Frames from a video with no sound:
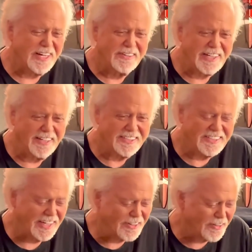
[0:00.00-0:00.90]
saying,
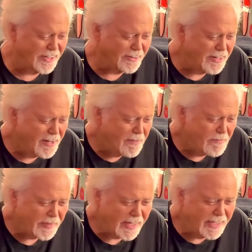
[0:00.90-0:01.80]
saying earlier,
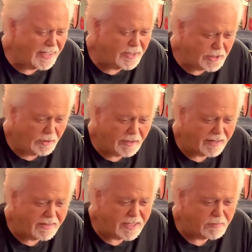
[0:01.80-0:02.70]
in a show
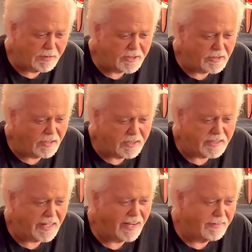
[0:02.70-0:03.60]
like this, bless their hearts,
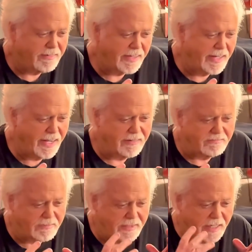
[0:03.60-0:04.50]
they can't they can't
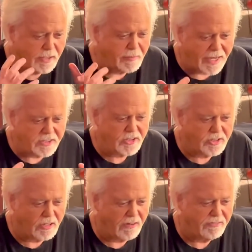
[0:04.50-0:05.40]
take their
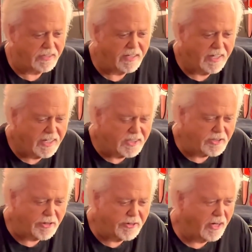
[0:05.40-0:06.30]
masks off, and
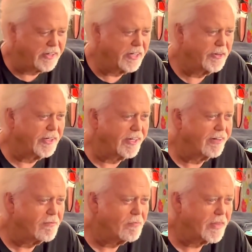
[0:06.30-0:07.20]
so you're not hearing
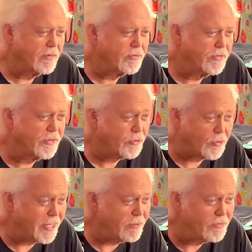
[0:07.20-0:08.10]
the
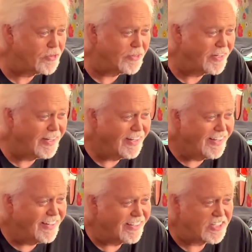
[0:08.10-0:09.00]
screams and
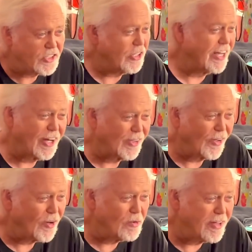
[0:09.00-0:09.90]
the singing
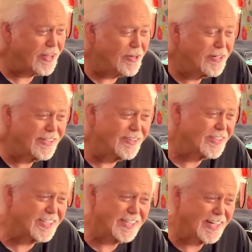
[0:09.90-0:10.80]
along. You're
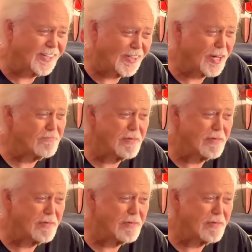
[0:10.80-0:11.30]
just seeing a lot of